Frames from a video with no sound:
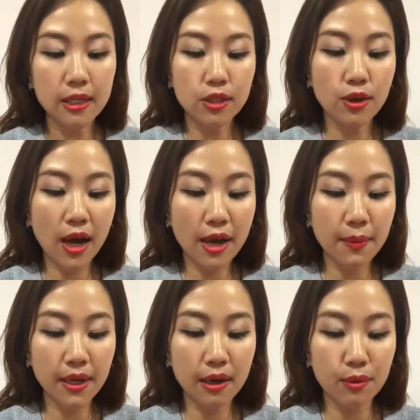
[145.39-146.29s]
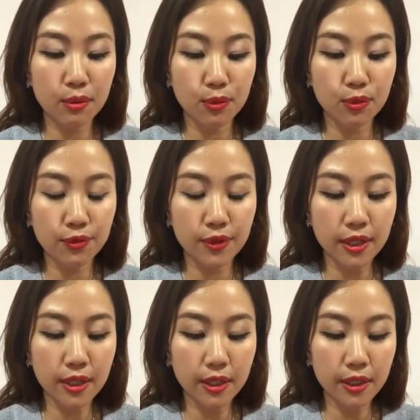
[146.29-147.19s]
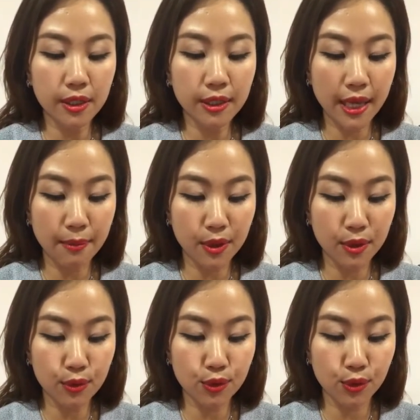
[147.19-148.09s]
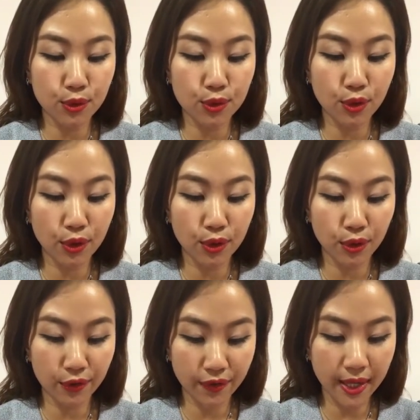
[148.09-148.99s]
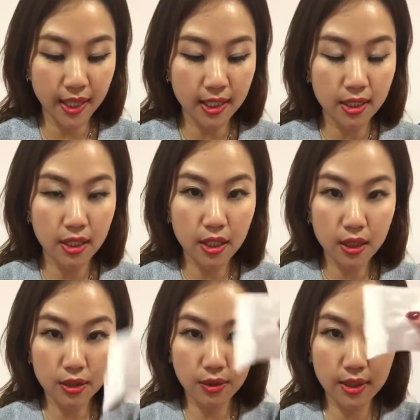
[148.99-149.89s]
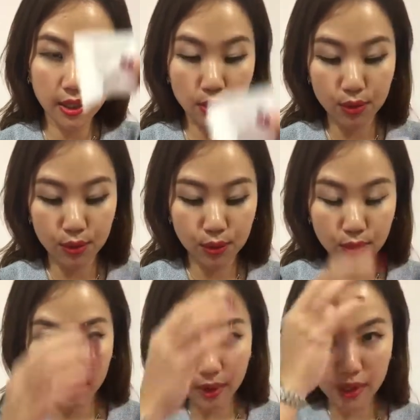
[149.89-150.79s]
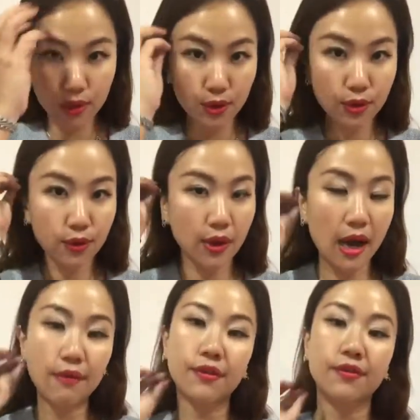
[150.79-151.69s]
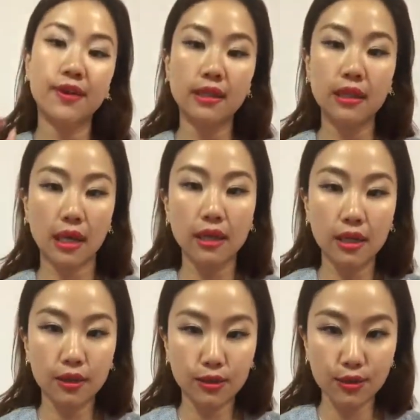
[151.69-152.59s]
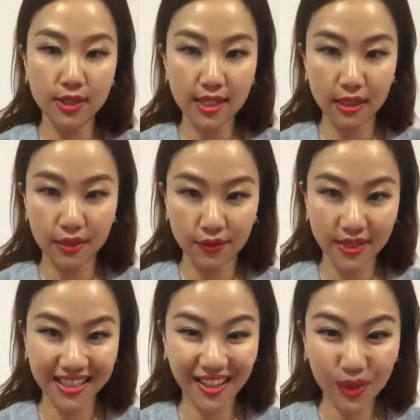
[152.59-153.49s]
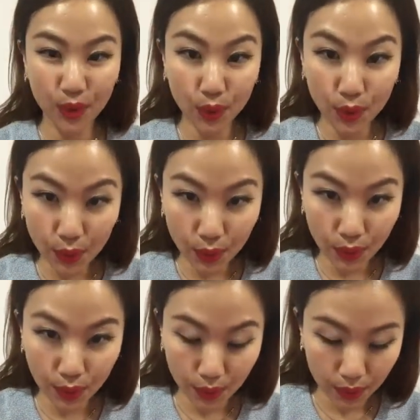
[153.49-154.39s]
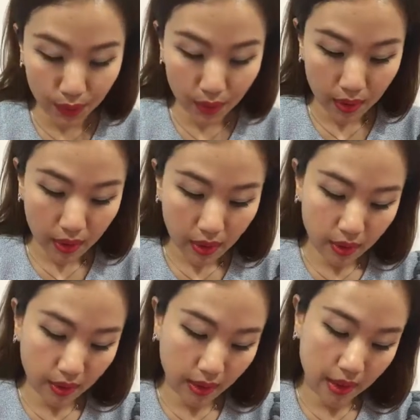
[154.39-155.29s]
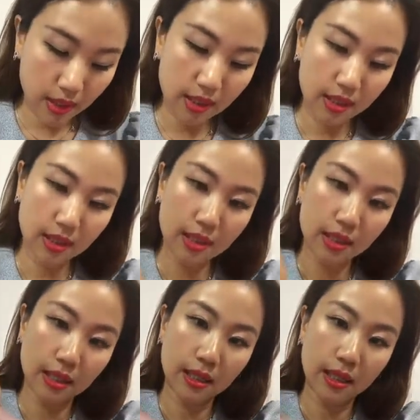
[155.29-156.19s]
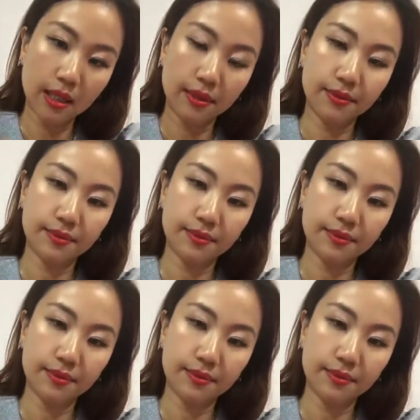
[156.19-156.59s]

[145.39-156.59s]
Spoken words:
So eye makeup remover can be used also on your face. So take 2. I show you half a face lah to see a difference. Hello. Okay, just like that.